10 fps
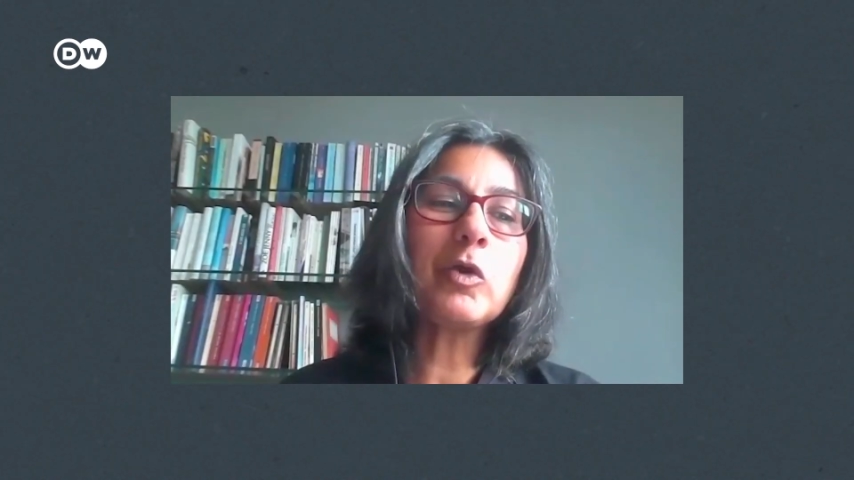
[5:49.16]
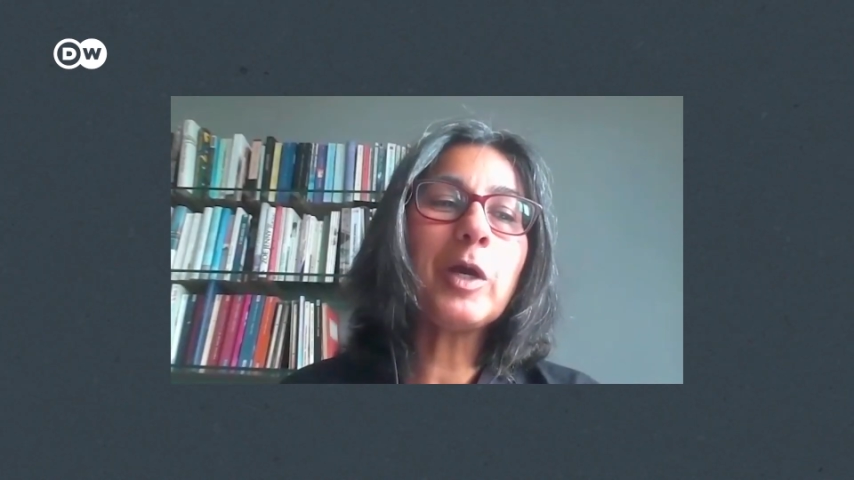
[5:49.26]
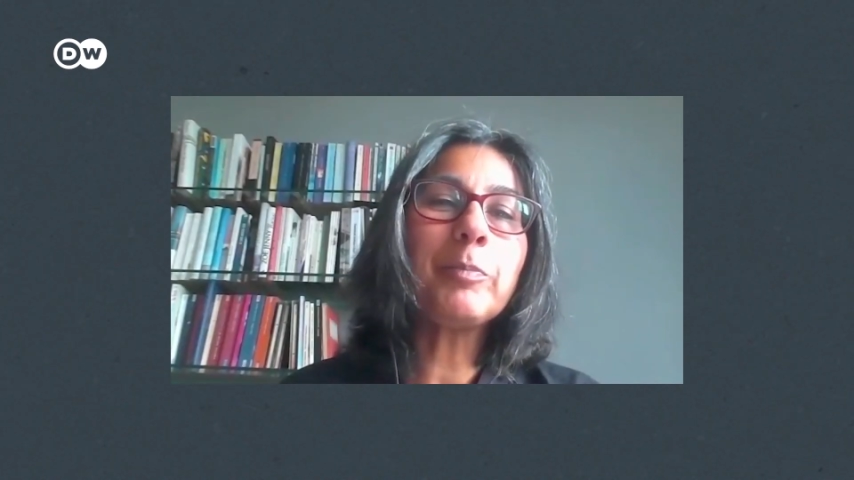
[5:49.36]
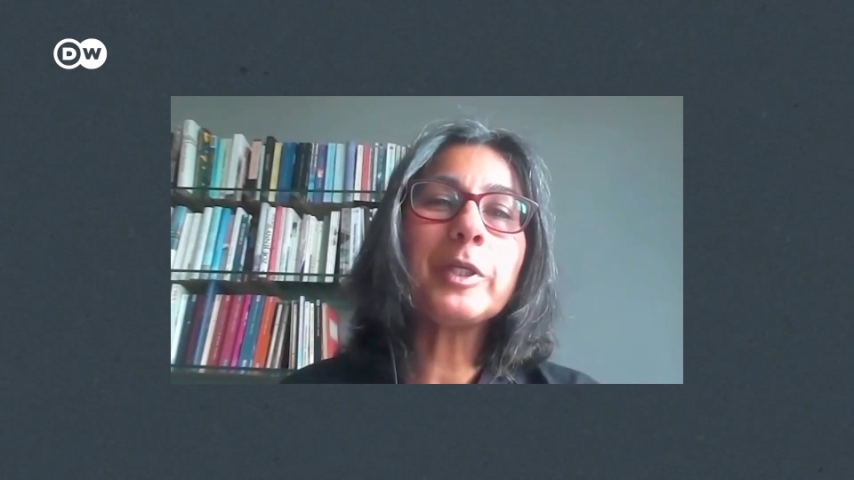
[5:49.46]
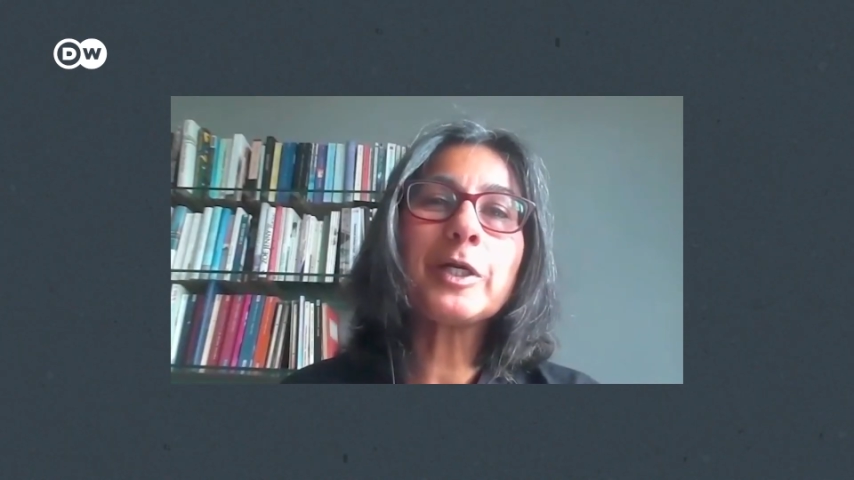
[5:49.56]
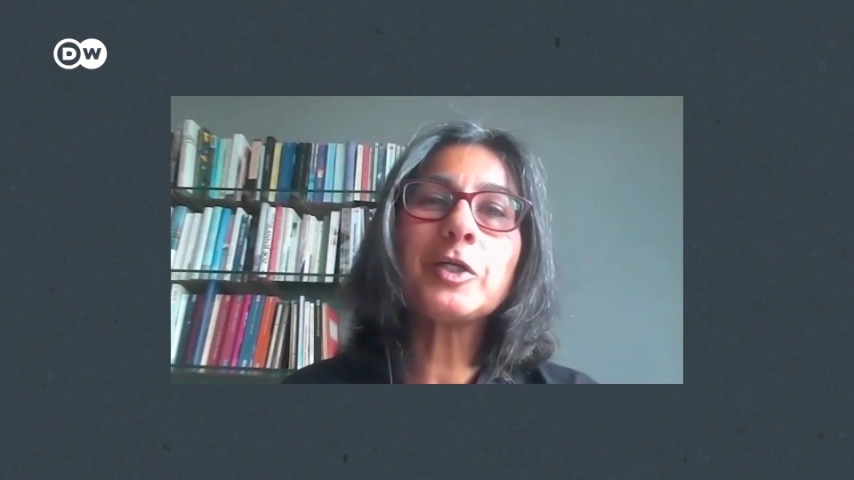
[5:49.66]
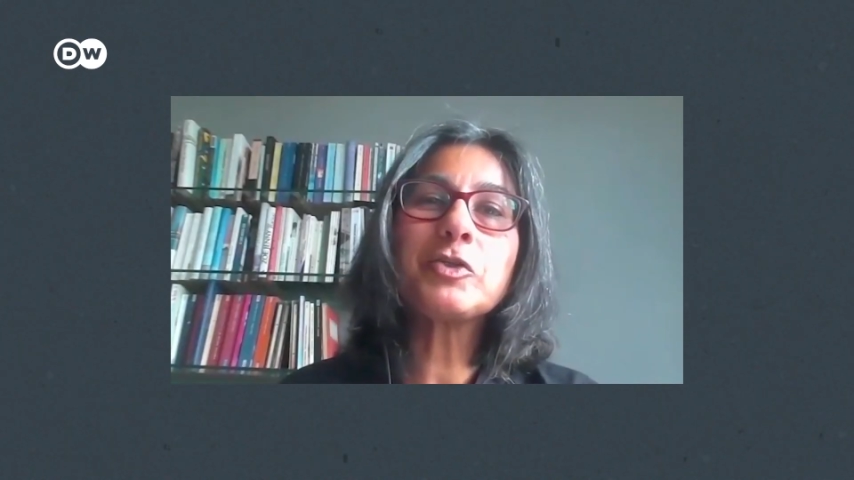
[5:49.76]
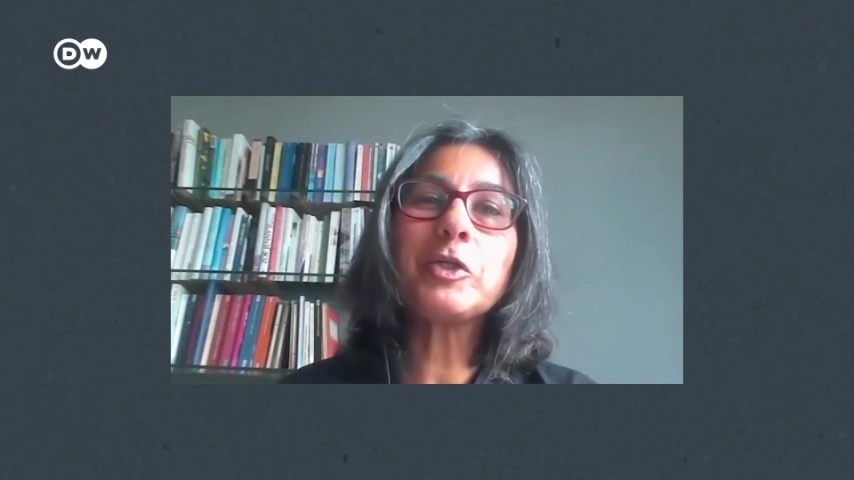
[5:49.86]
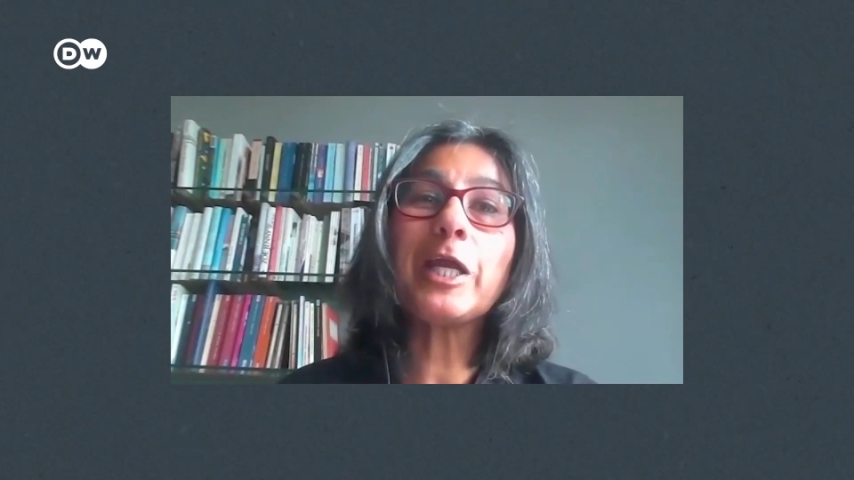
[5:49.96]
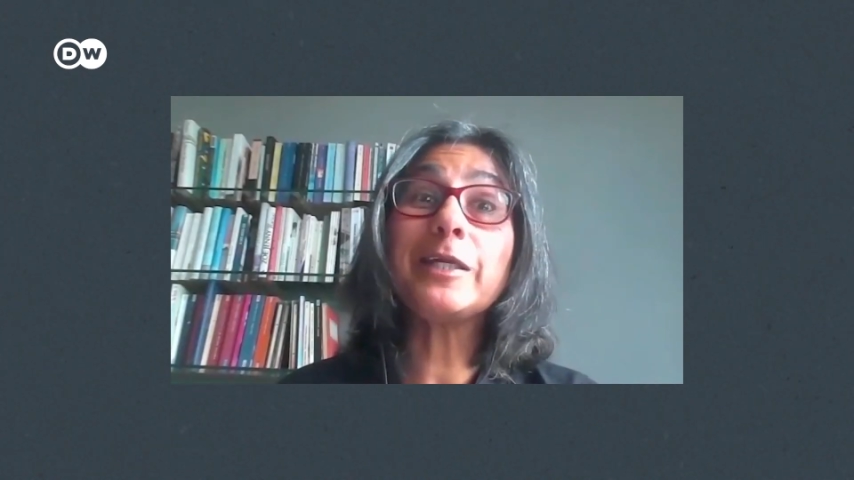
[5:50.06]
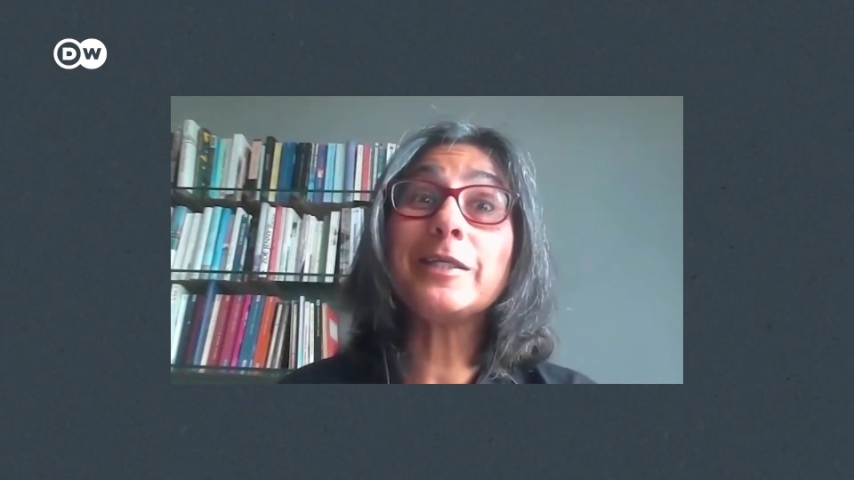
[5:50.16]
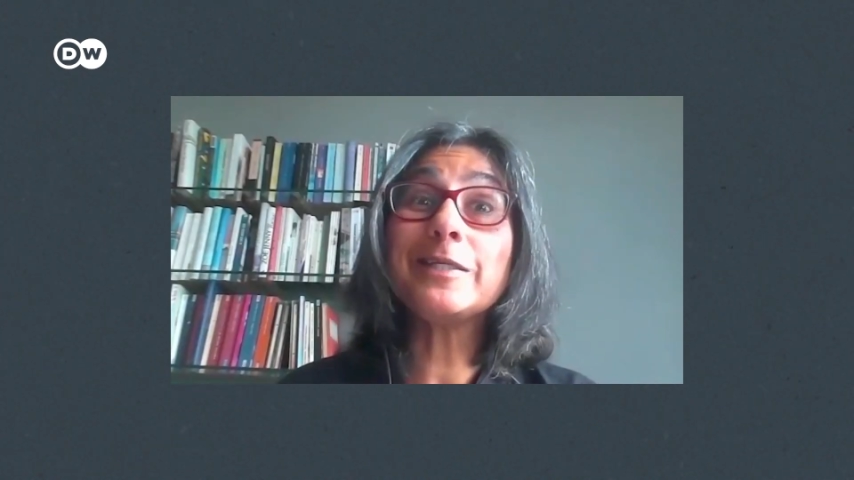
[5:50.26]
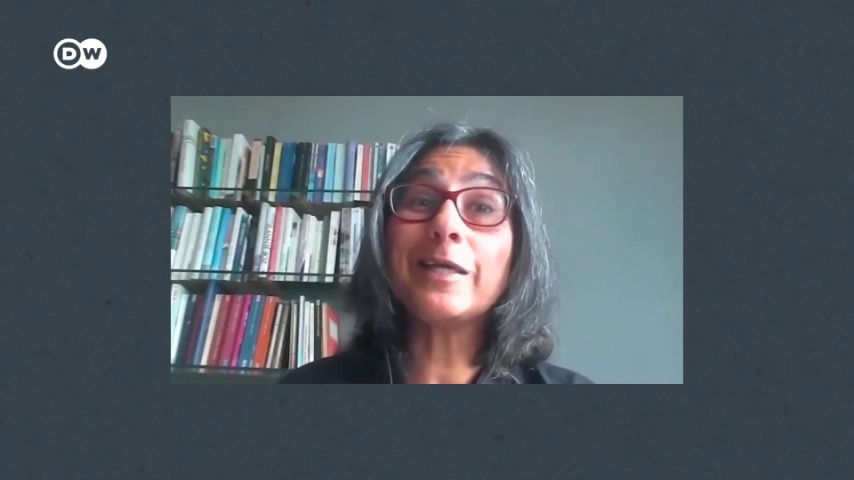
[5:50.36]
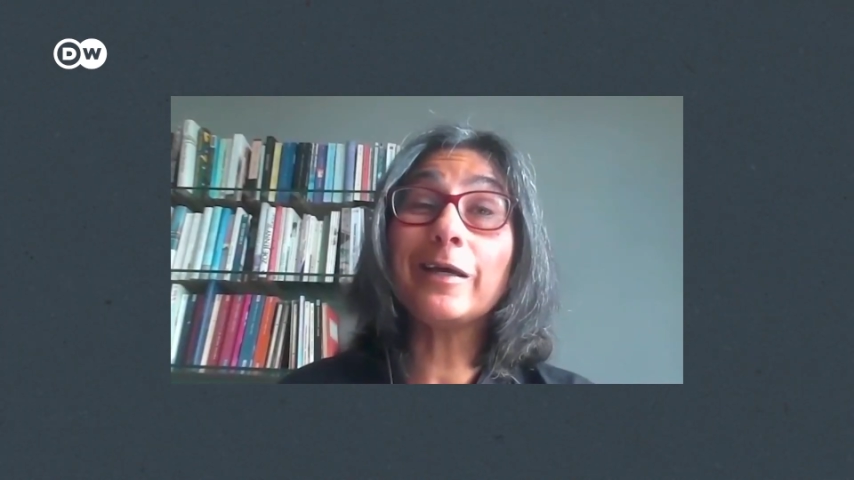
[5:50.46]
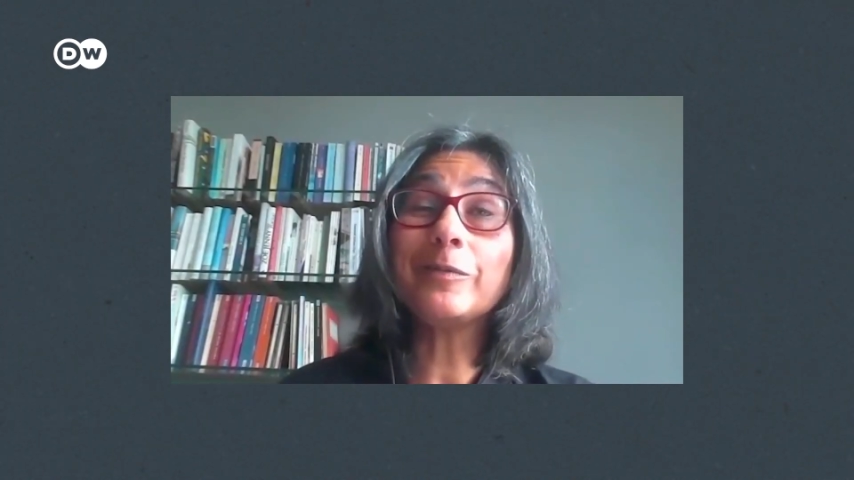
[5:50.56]
up in a country like
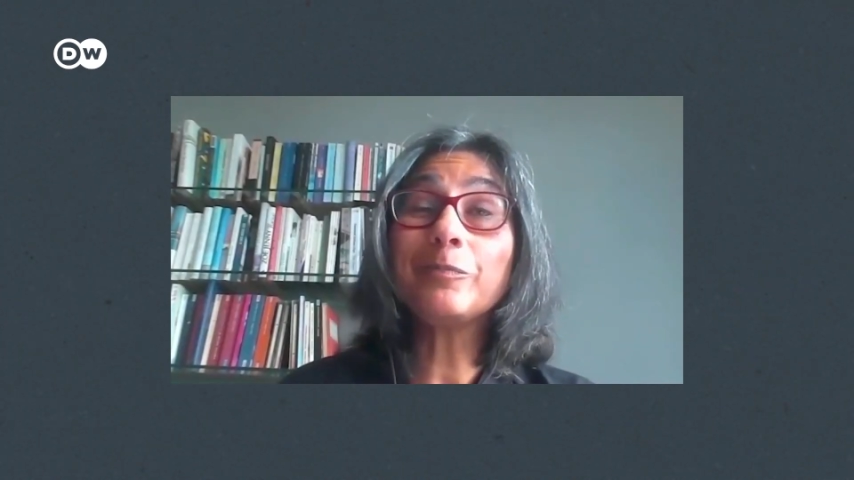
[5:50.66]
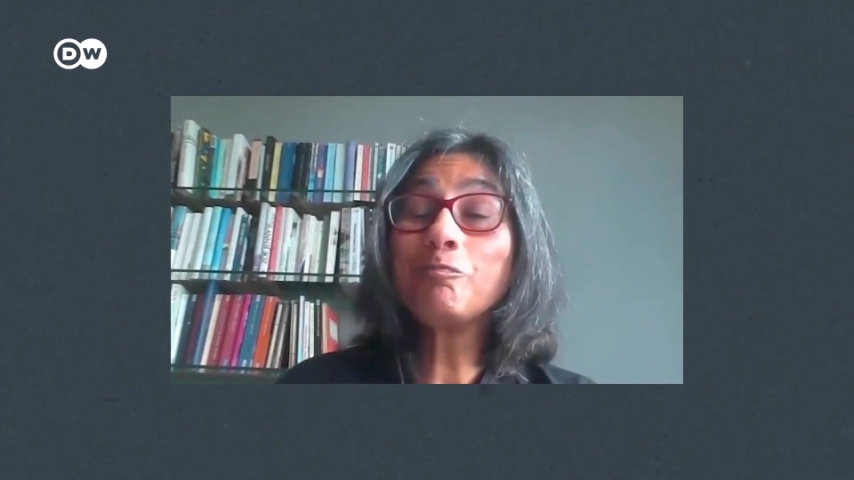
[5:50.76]
India,